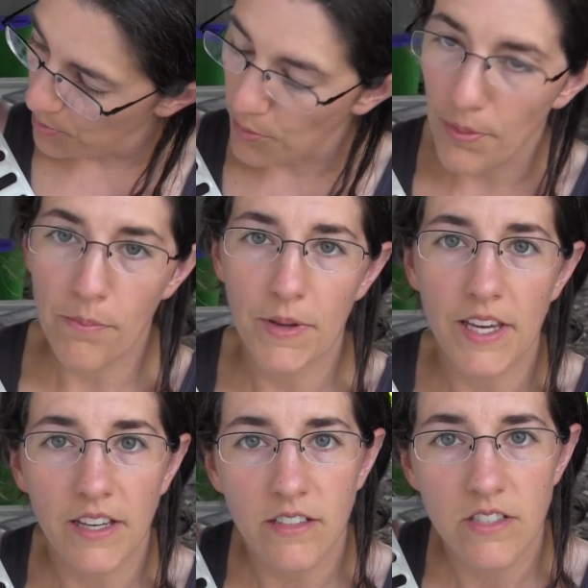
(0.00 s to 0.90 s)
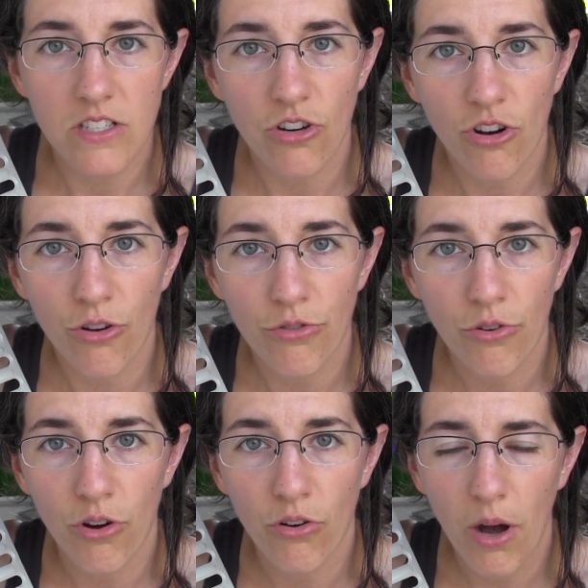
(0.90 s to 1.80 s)
poop and pee can still go
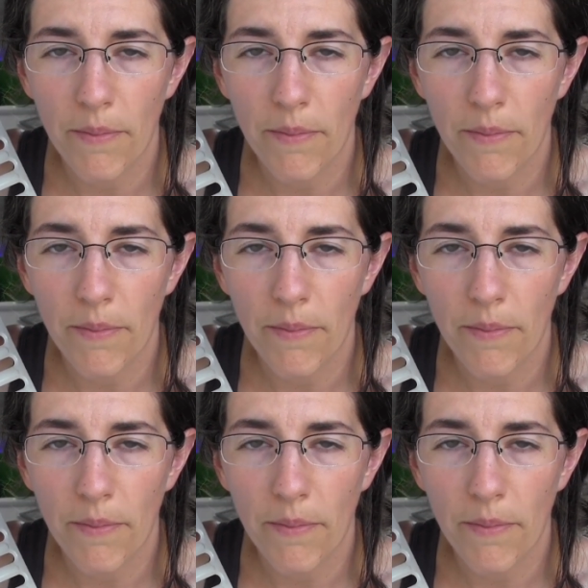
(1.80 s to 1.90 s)
through.